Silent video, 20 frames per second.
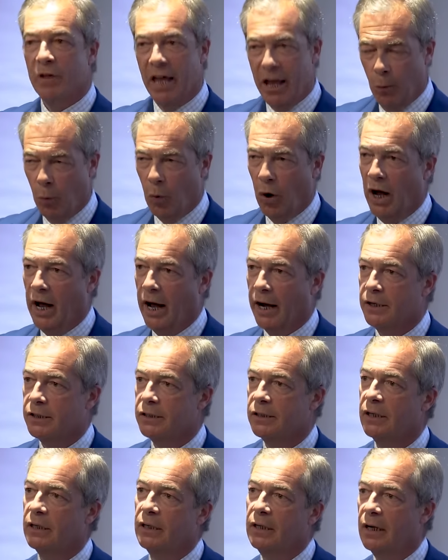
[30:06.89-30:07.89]
It
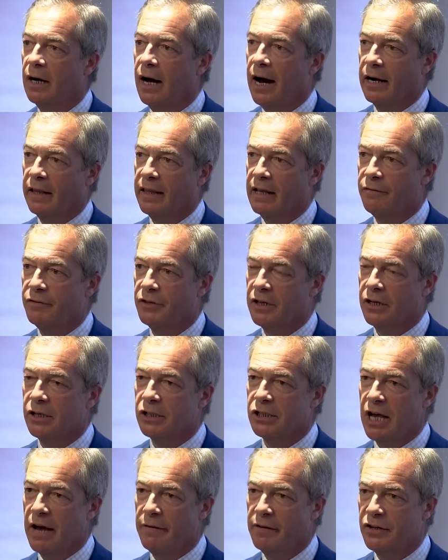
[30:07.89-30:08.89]
worked. And I think for the
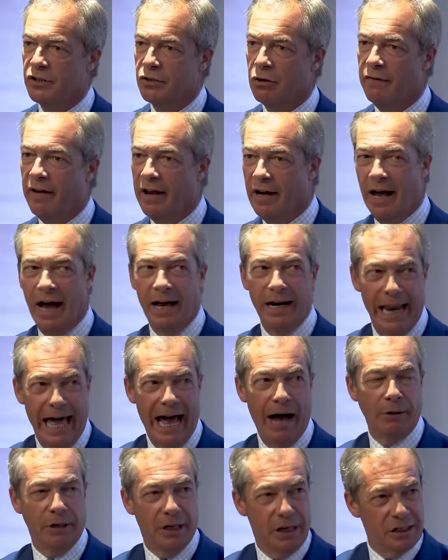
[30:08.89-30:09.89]
Conservatives to have
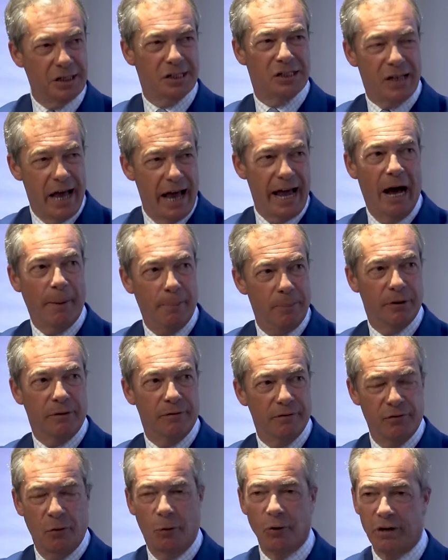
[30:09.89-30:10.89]
allowed it to stay up at
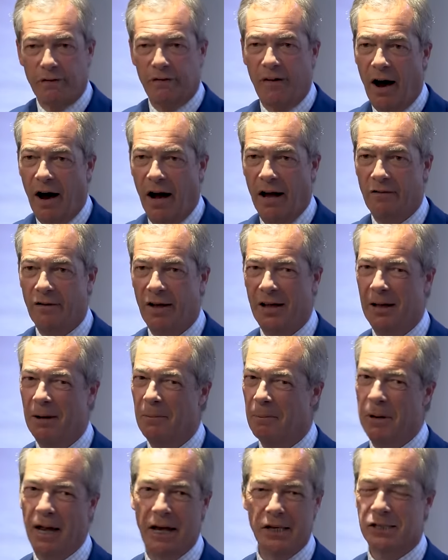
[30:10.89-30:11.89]
45,
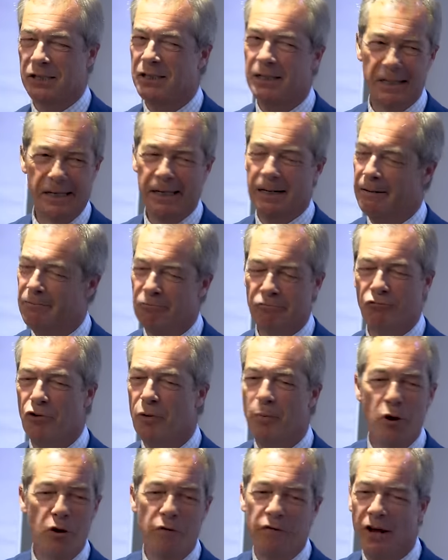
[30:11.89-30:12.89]
plus
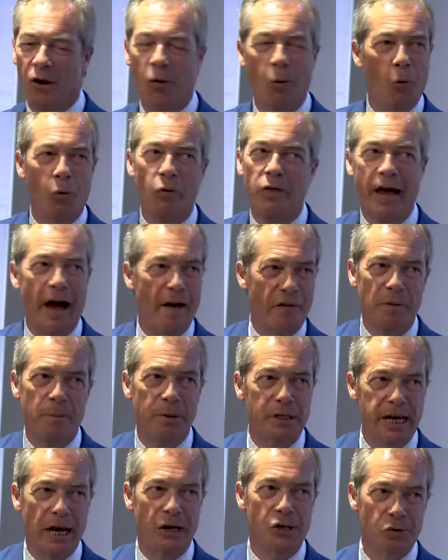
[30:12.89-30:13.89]
removing all the other
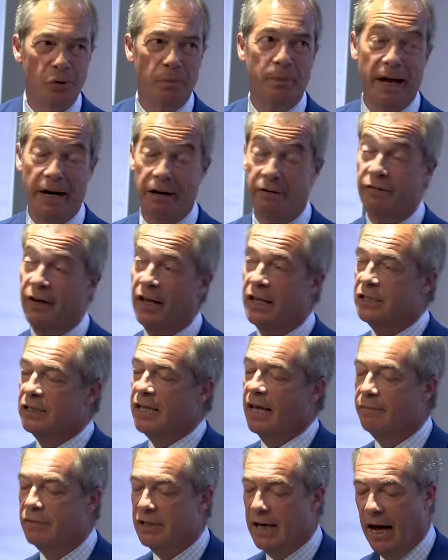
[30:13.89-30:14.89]
potential benefits
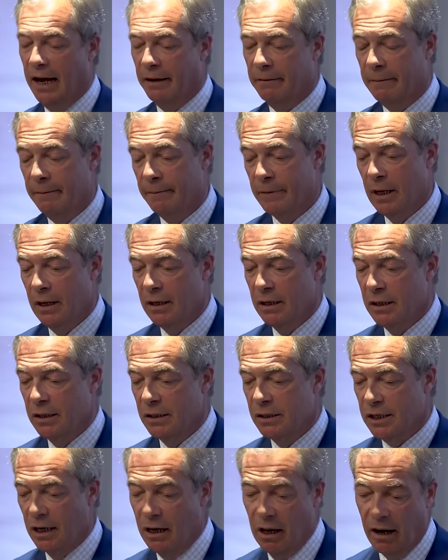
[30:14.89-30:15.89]
they've done.
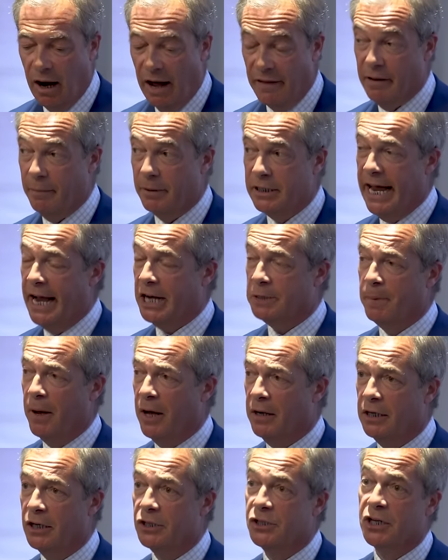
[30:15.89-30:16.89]
So, look, I think the tax
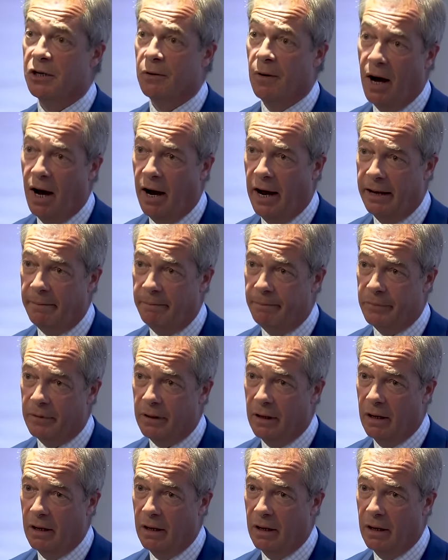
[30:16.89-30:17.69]
burden is too high.